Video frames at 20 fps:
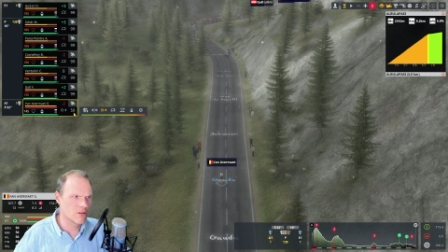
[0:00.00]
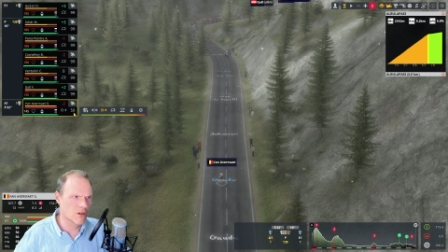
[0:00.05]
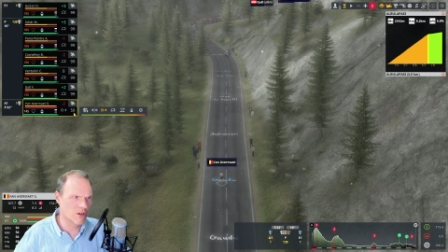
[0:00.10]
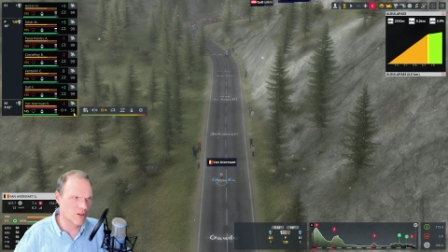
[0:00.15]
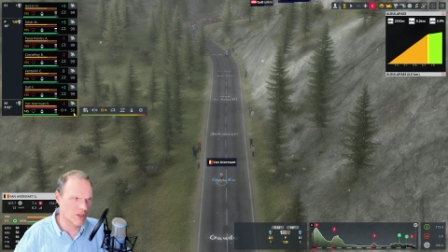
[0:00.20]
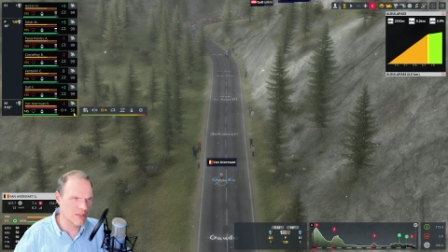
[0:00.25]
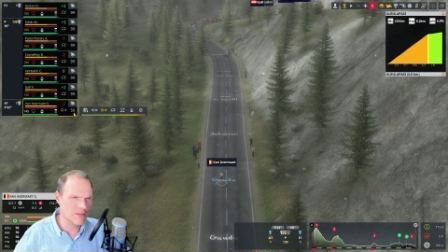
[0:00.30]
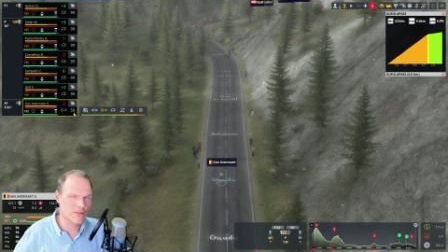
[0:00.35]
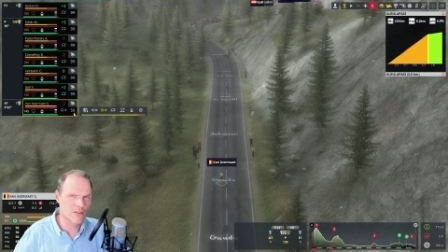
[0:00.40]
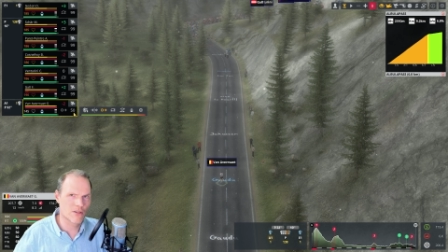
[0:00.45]
All
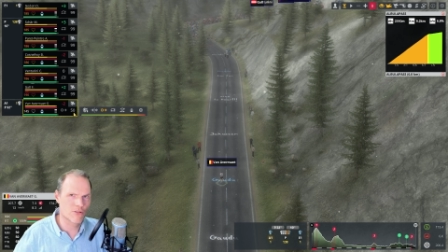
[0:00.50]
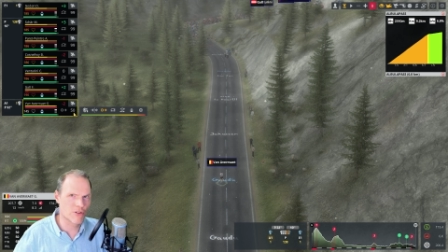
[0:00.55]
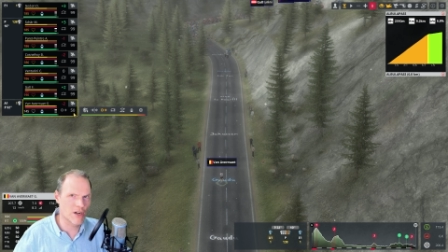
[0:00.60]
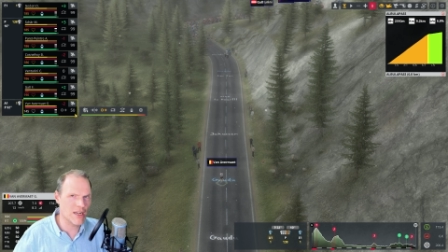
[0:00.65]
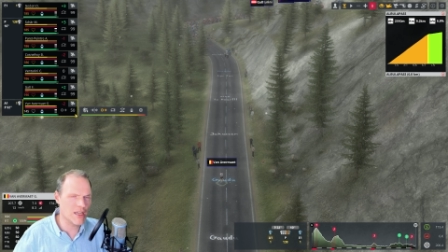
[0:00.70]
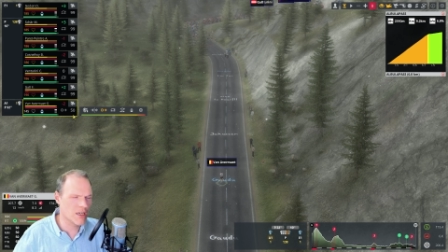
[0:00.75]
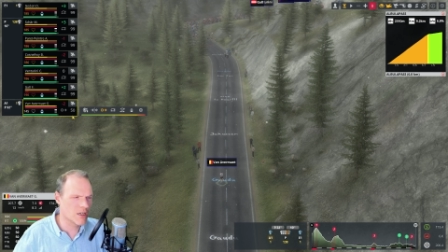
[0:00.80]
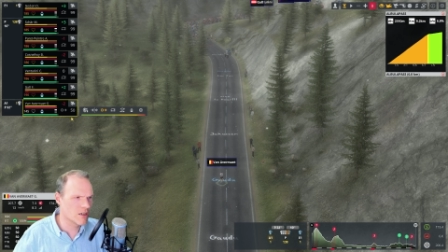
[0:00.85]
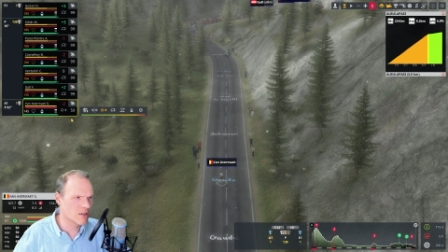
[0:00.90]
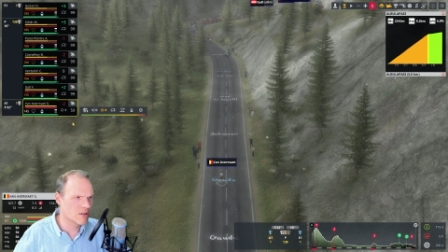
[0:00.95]
right,
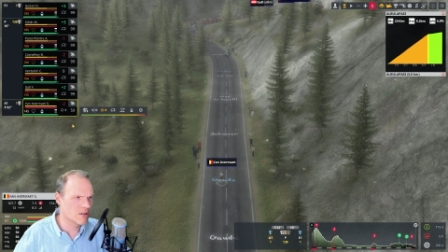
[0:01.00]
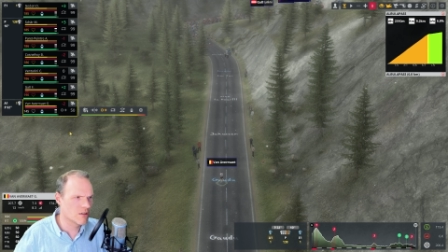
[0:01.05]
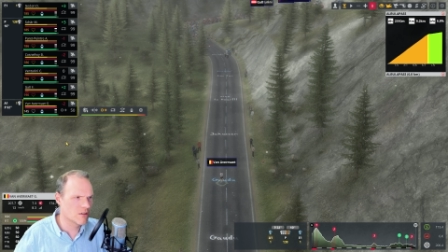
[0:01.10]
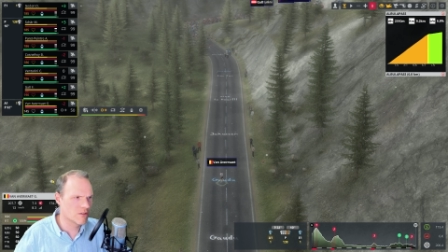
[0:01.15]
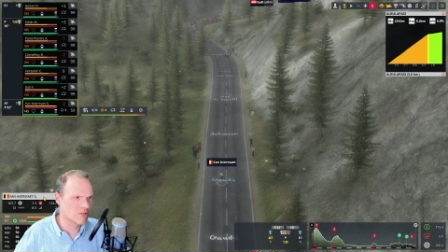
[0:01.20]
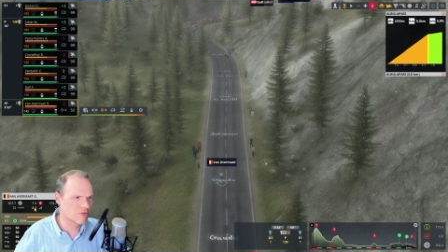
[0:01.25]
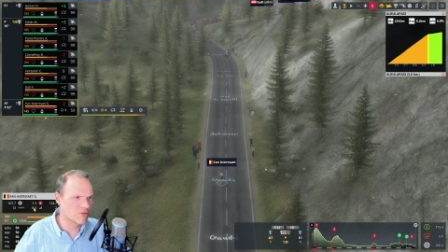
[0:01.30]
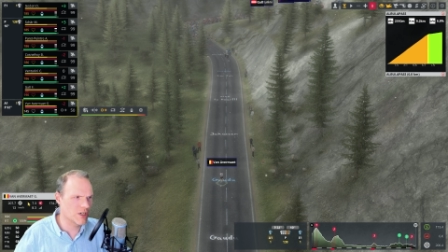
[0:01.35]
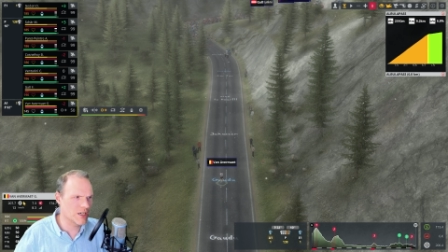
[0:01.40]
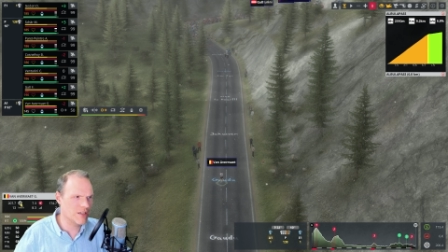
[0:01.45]
ready?
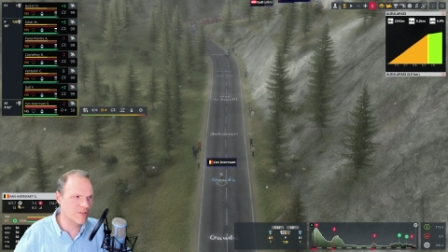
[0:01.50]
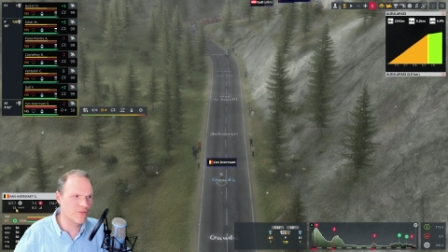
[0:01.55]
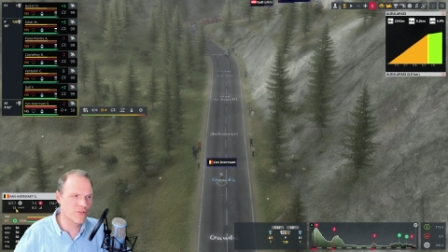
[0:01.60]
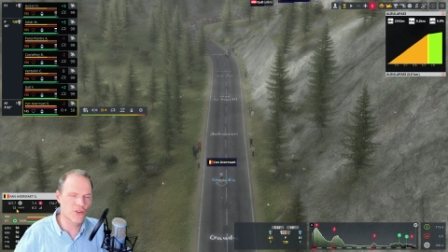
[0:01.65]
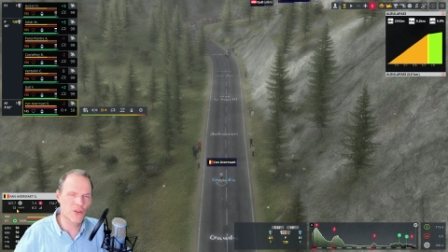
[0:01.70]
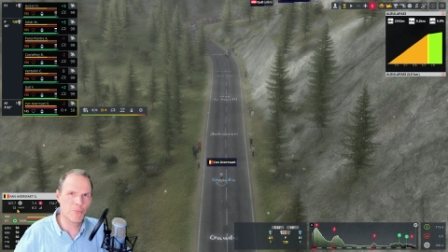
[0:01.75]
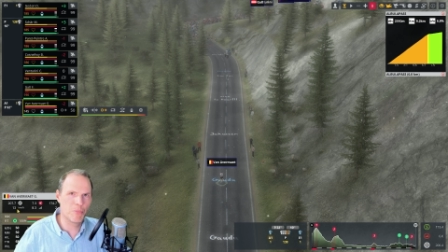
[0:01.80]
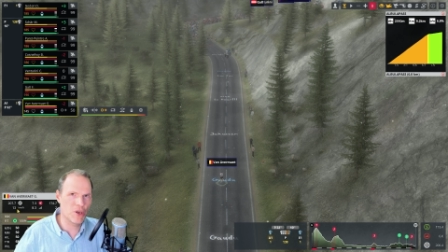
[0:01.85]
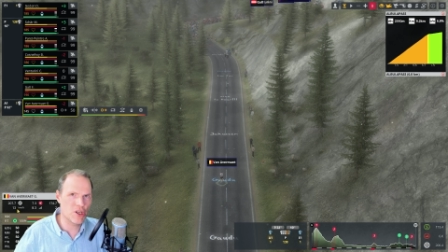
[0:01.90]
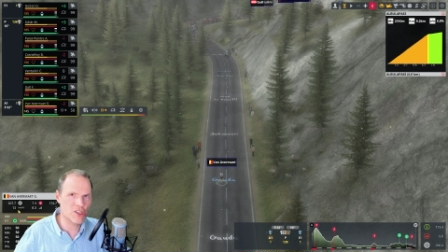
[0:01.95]
Ready for
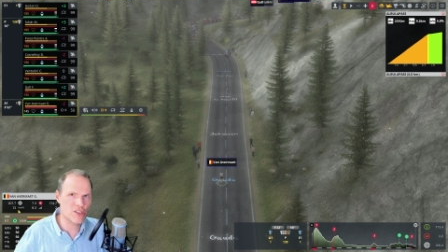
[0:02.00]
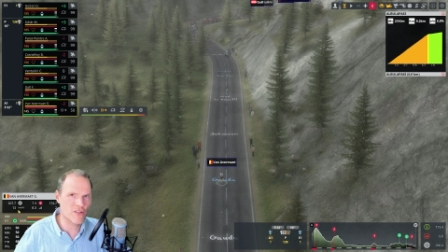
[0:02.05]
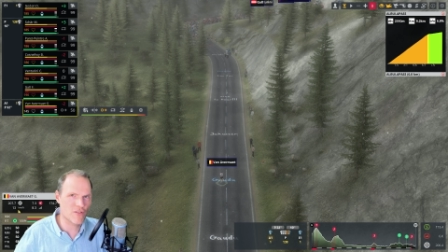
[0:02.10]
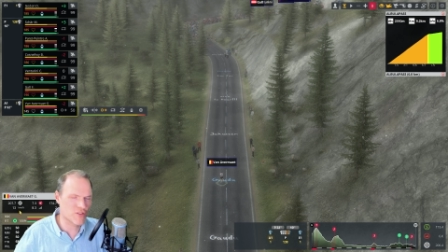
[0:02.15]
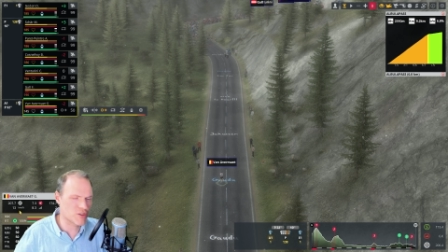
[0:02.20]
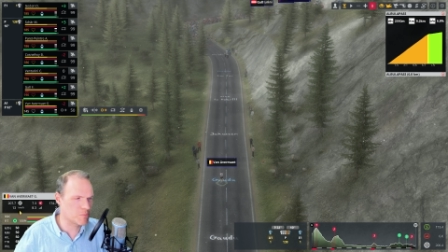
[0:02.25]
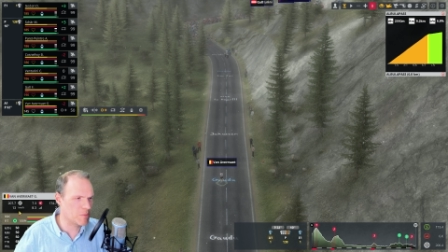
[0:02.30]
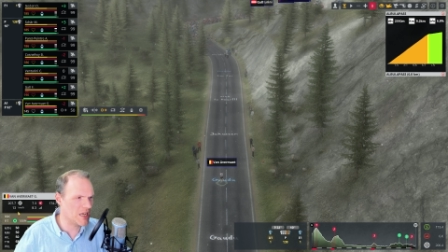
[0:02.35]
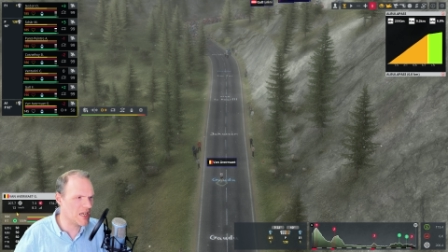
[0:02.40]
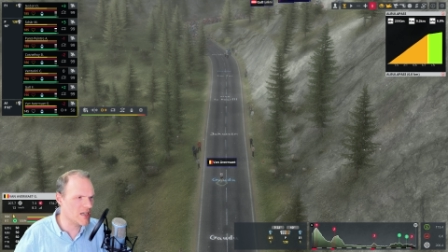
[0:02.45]
the burst of
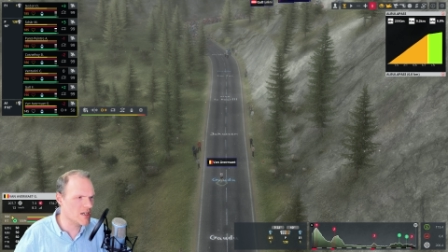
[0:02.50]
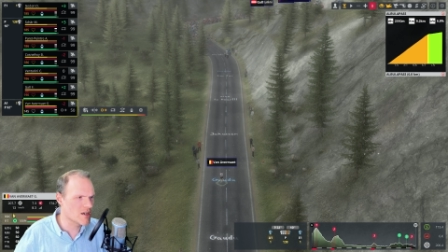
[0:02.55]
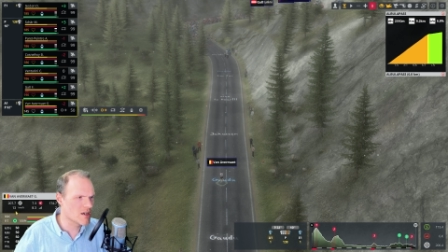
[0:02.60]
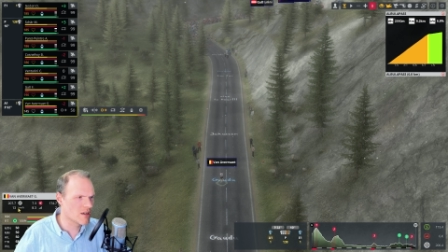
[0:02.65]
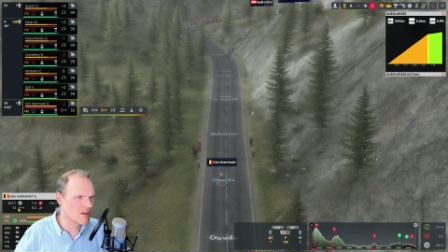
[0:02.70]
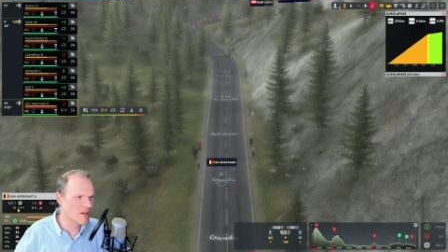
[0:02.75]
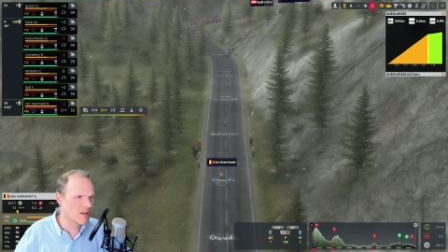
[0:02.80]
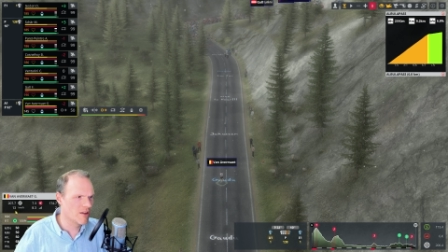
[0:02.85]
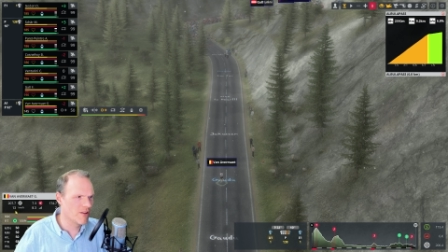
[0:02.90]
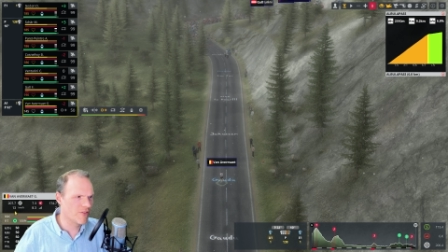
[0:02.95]
speed?
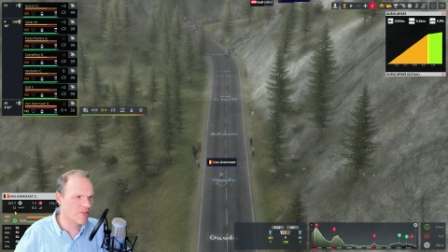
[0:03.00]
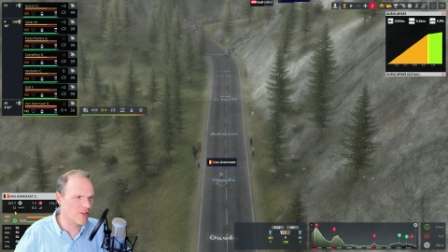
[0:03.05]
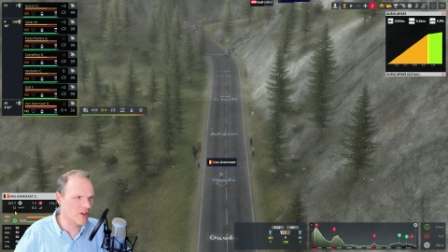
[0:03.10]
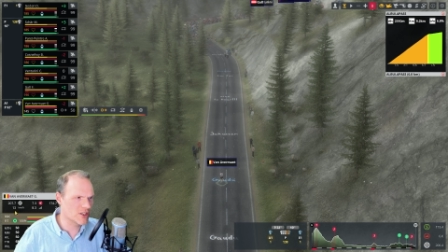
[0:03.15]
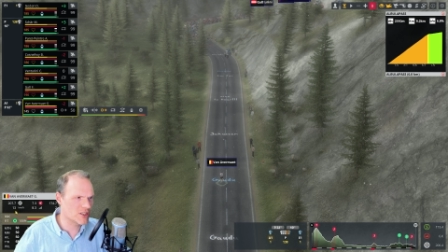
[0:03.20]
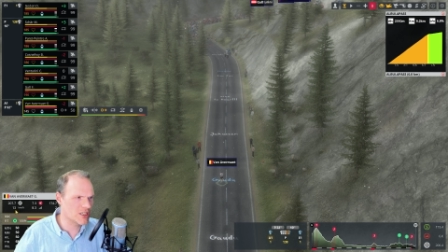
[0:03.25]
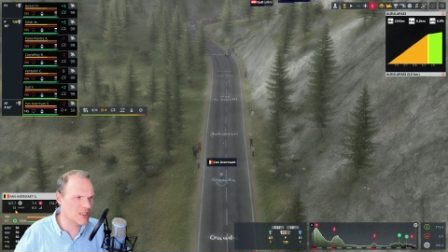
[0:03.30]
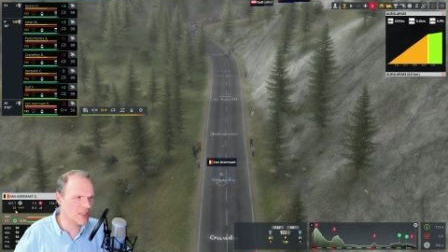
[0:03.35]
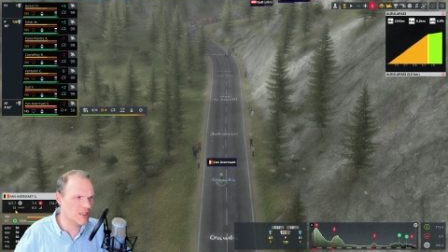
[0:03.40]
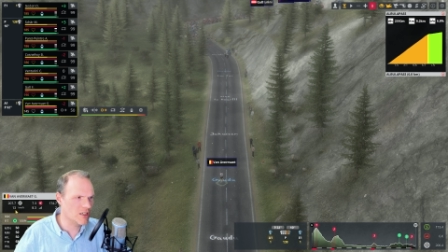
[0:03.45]

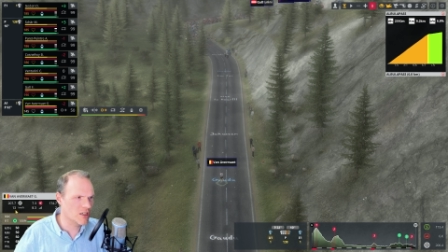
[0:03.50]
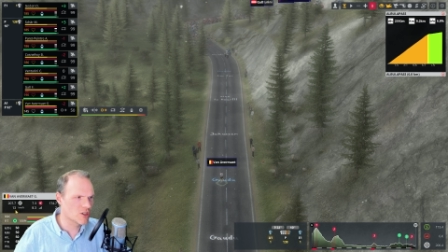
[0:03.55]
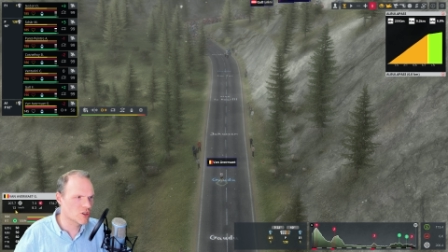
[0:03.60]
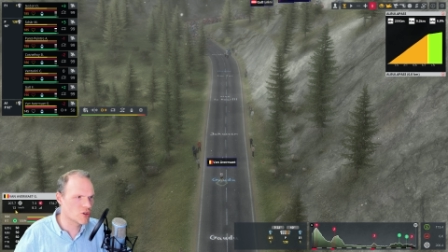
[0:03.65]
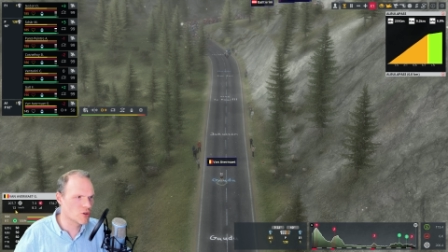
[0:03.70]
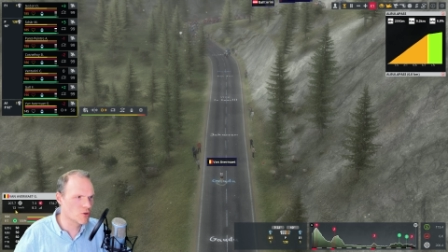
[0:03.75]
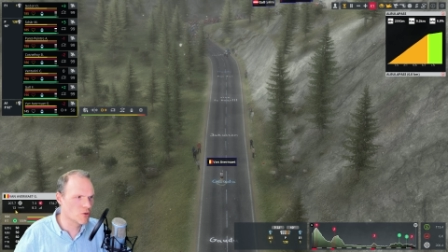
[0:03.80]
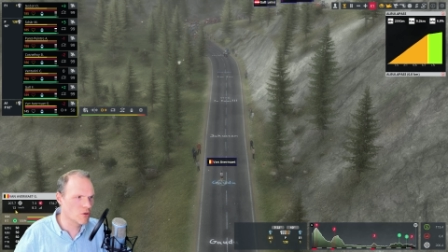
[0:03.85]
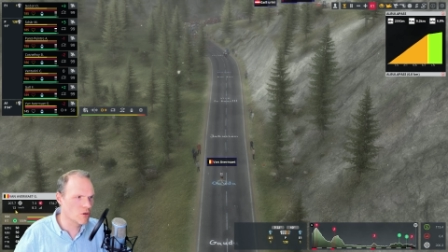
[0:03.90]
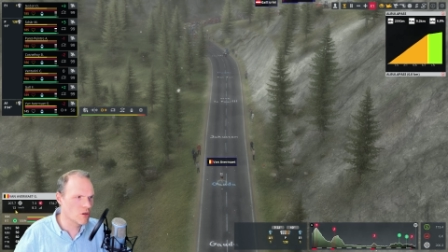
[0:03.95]
13,
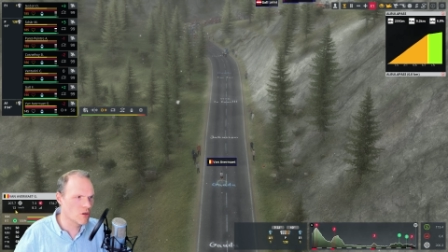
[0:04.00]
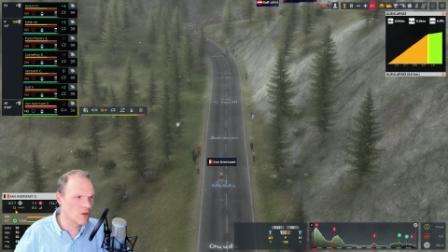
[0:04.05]
2,